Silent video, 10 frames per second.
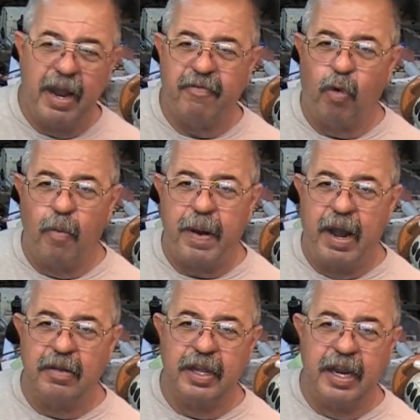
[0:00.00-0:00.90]
buy four
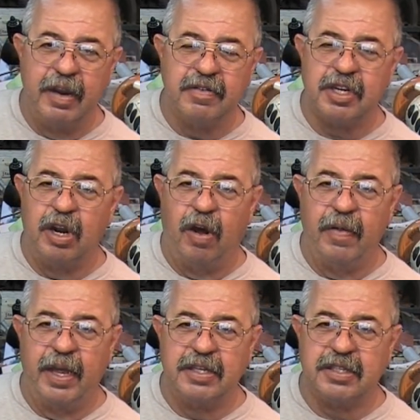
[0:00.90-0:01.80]
pound leaves and
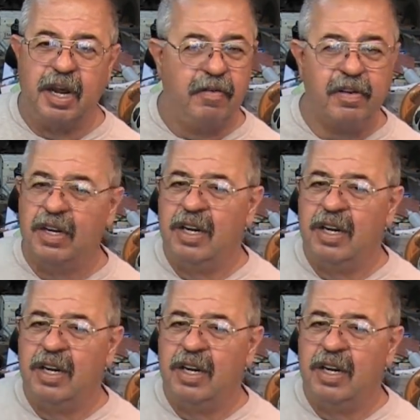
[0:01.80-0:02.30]
all that stuff.